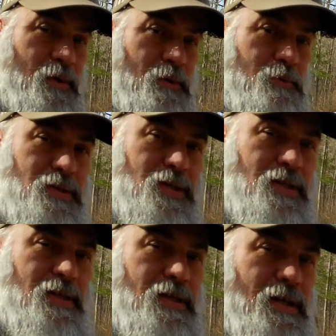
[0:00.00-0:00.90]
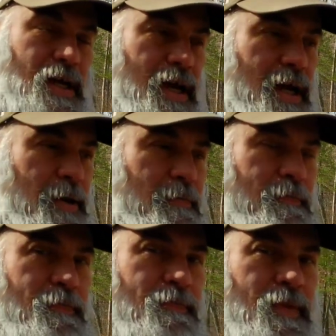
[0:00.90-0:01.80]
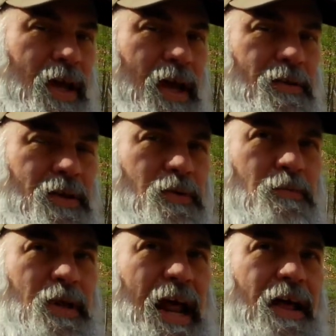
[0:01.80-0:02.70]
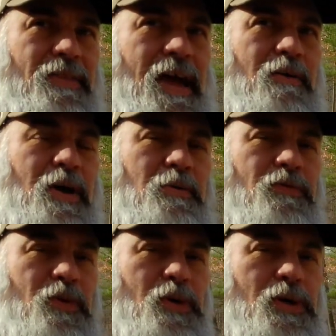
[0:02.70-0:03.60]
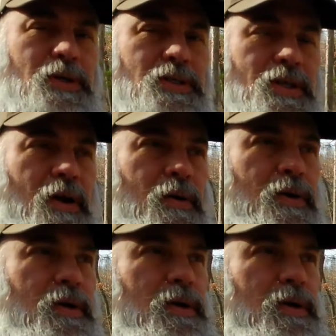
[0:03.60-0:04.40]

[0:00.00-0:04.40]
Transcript: goes. Um, I don't think we've been out that way before, so